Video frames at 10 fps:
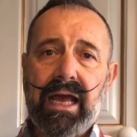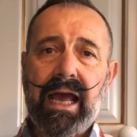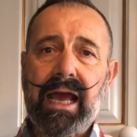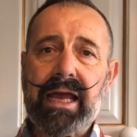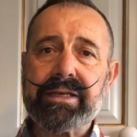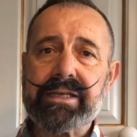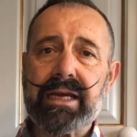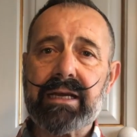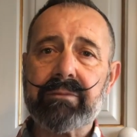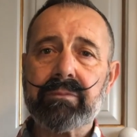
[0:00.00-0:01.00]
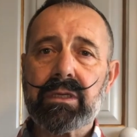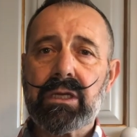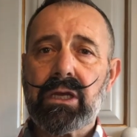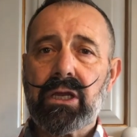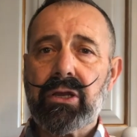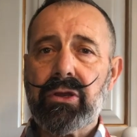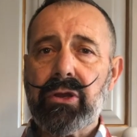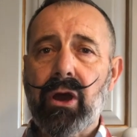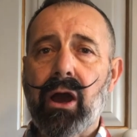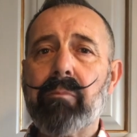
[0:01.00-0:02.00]
And
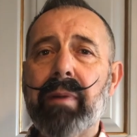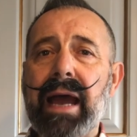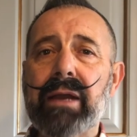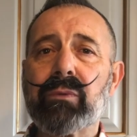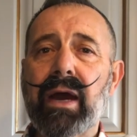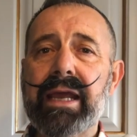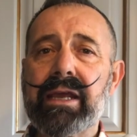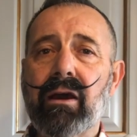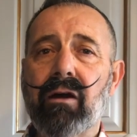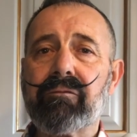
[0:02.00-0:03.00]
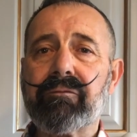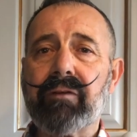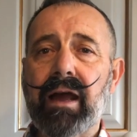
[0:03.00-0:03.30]
not a bad way of